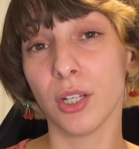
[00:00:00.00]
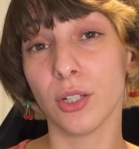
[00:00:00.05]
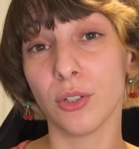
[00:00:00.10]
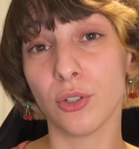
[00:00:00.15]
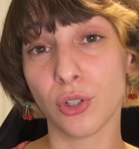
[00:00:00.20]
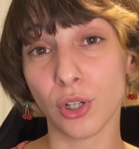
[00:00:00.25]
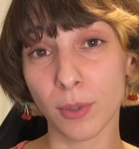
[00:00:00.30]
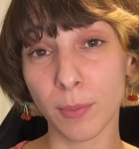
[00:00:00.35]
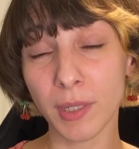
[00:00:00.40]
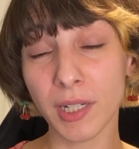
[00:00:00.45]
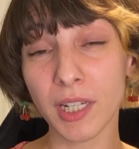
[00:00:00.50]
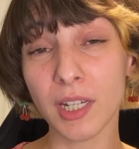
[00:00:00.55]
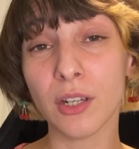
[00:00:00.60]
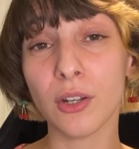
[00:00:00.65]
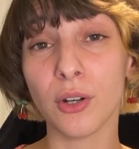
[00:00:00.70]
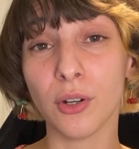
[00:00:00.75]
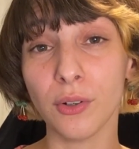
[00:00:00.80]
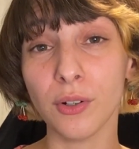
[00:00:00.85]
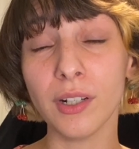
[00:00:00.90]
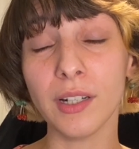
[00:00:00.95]
Germany
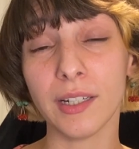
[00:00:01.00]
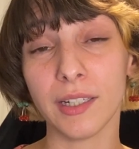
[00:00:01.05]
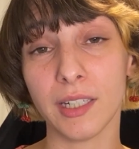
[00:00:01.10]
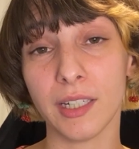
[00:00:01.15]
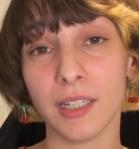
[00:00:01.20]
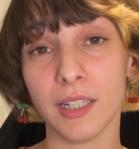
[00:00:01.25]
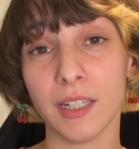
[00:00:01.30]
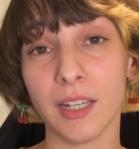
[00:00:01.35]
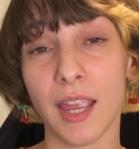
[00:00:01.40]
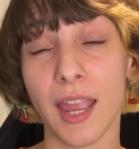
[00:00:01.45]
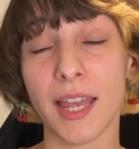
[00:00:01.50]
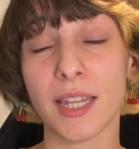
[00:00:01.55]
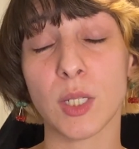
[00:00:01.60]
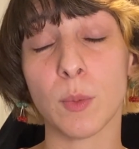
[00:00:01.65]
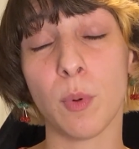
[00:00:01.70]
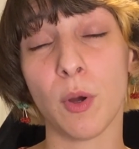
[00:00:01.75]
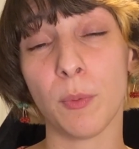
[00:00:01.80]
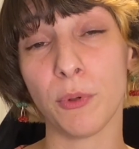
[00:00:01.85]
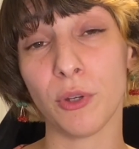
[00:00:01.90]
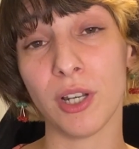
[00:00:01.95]
currently has
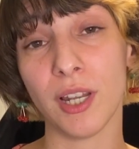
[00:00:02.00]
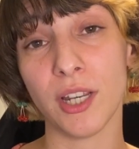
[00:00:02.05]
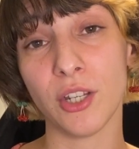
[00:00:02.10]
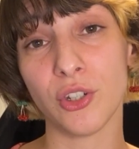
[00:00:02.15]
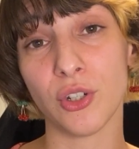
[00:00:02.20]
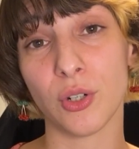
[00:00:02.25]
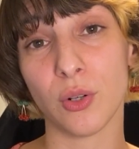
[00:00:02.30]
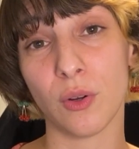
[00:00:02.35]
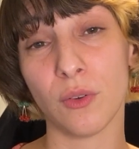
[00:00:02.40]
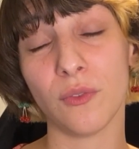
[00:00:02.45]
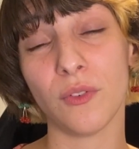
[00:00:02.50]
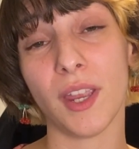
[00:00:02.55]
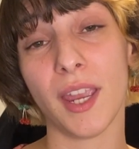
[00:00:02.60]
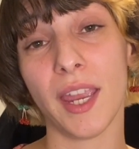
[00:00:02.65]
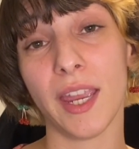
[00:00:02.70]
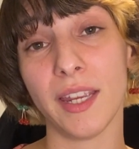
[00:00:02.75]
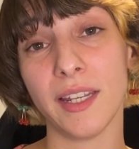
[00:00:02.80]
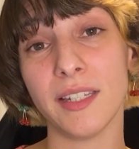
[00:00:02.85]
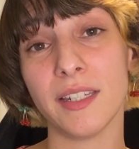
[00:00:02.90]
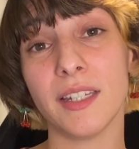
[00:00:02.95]
a population of
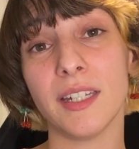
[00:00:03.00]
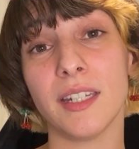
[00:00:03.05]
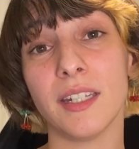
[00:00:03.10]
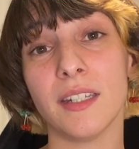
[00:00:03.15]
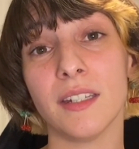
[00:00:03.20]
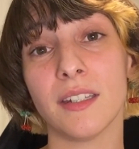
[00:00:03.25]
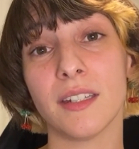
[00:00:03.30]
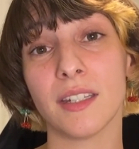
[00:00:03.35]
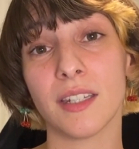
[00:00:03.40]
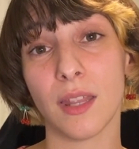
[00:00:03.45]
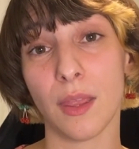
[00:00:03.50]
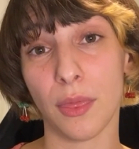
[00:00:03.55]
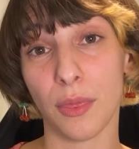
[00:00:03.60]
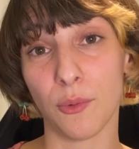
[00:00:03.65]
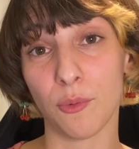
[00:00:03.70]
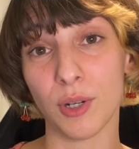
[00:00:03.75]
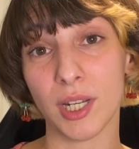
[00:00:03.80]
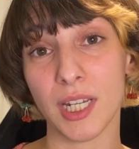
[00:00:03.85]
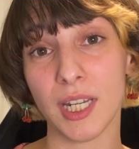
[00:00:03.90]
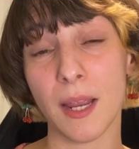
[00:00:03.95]

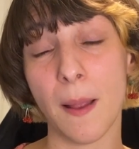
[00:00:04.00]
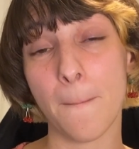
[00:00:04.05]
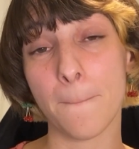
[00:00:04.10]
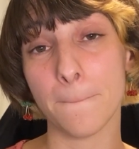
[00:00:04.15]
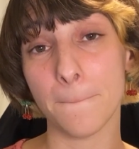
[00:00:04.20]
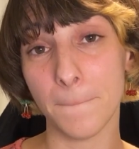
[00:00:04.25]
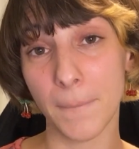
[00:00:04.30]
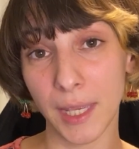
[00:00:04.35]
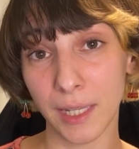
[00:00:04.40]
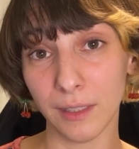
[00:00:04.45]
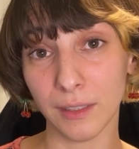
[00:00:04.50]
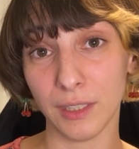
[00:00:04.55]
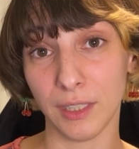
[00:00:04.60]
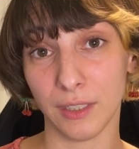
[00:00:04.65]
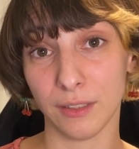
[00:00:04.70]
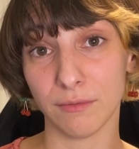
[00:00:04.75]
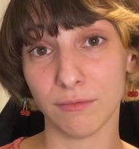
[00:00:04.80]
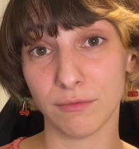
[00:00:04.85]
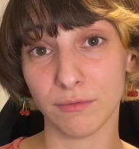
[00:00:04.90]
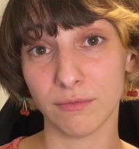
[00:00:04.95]
83
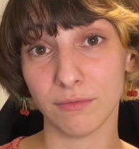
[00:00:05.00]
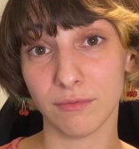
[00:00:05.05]
million.